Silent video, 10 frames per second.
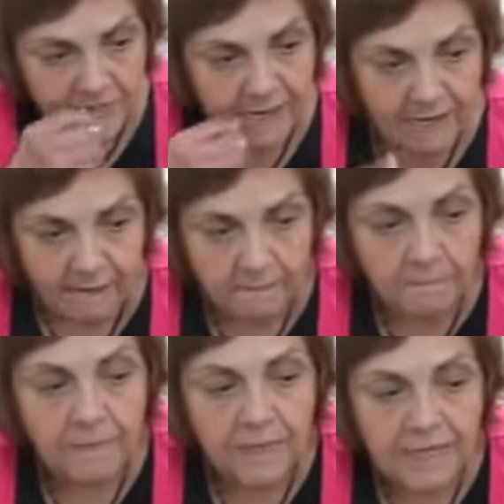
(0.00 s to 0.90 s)

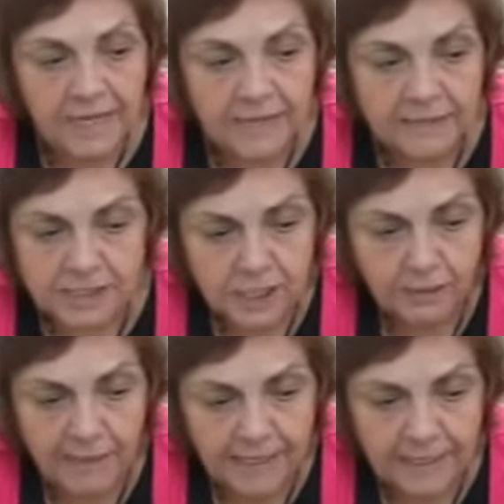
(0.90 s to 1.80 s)
And so
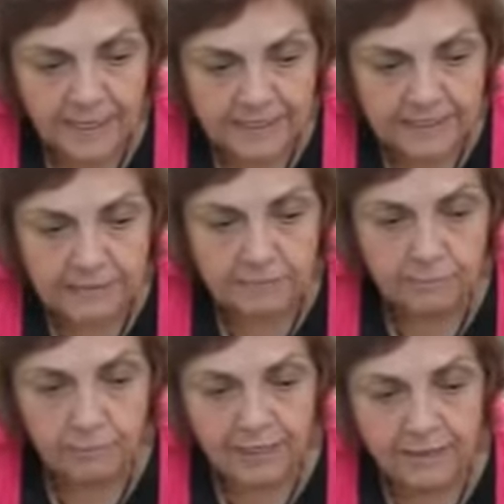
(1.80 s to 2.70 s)
I
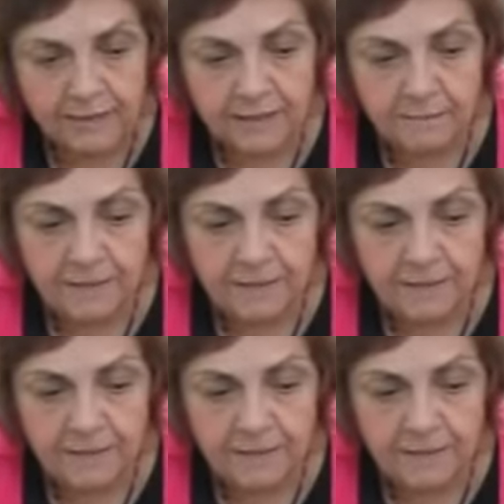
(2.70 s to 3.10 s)
didn't wear